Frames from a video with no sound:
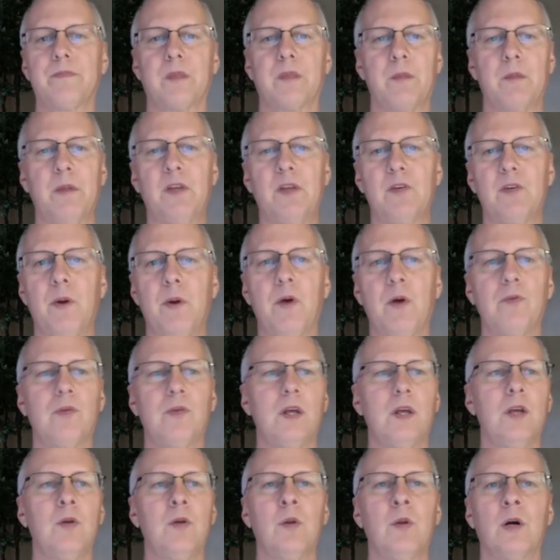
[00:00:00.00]
I mean, suppose
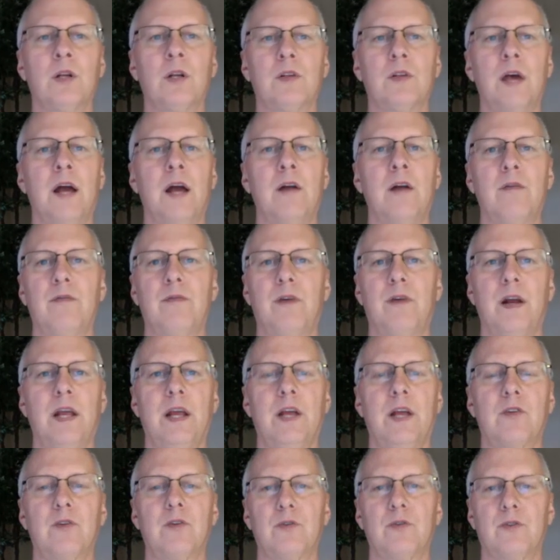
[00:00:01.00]
that you looked at a
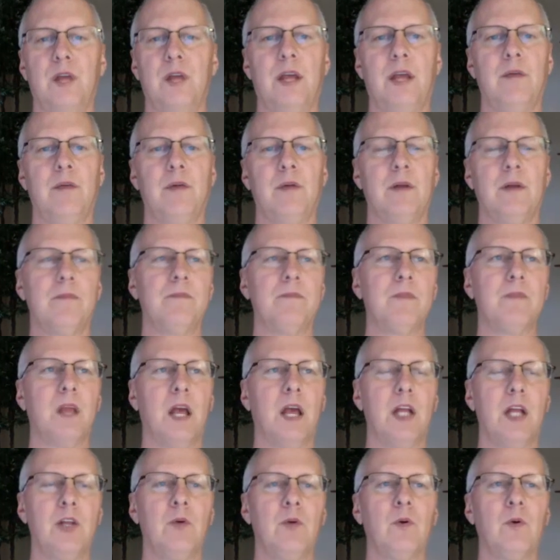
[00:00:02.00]
financial statement
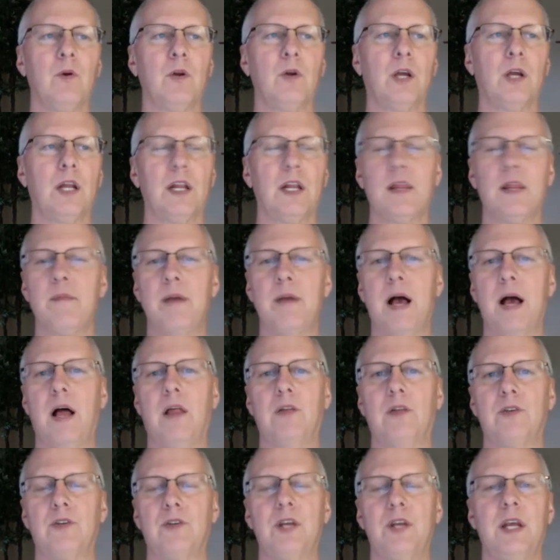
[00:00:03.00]
and you were looking at the
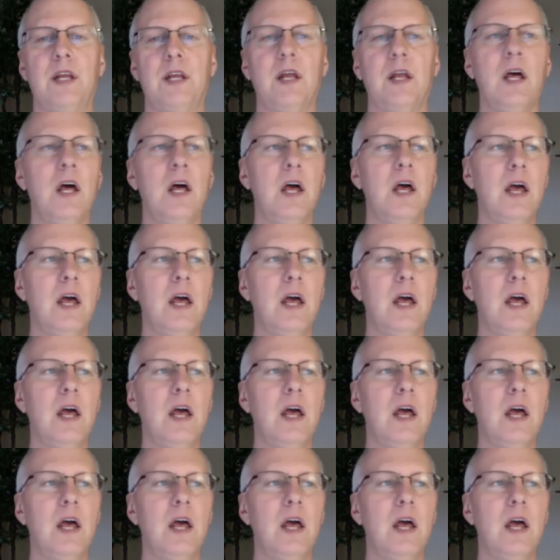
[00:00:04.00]
balance sheet